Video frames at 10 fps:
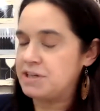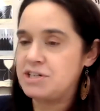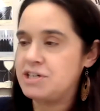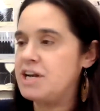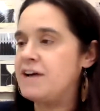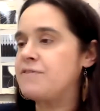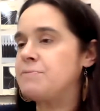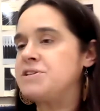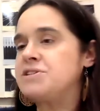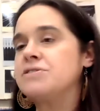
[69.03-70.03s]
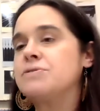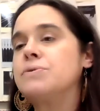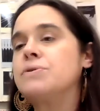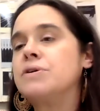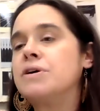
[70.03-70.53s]
She never mentioned the
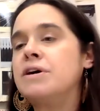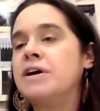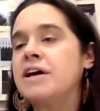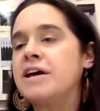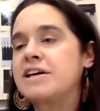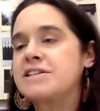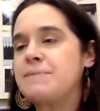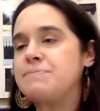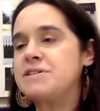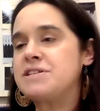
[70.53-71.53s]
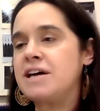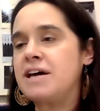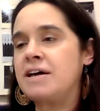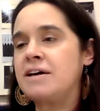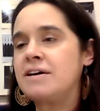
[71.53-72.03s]
war, except to
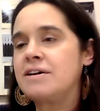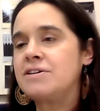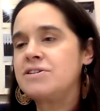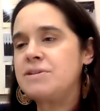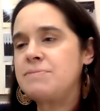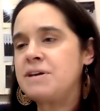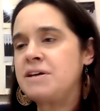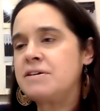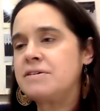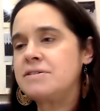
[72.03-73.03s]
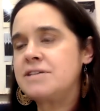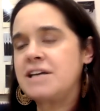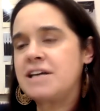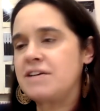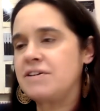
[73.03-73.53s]
say, Jimmy,
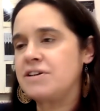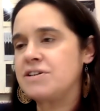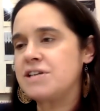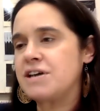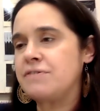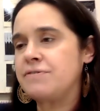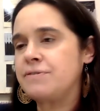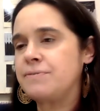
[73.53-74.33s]
take care of yourself.